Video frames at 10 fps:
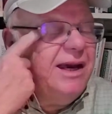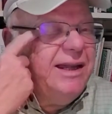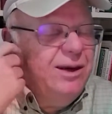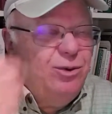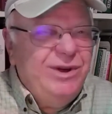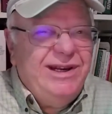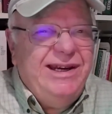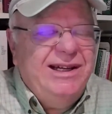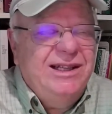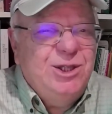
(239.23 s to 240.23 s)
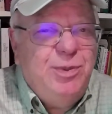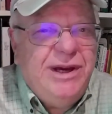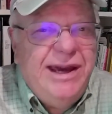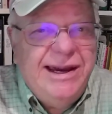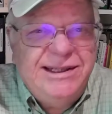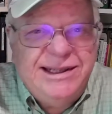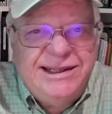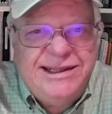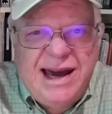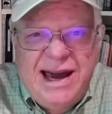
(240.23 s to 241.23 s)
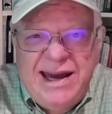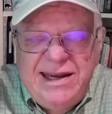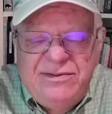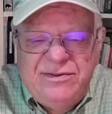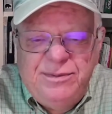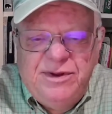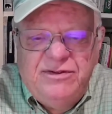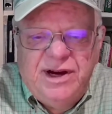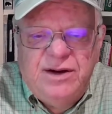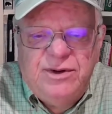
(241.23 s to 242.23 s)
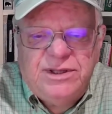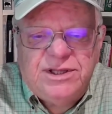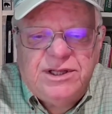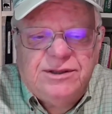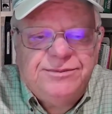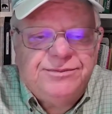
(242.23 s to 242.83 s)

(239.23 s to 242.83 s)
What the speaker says: And then when English began to die from the virus,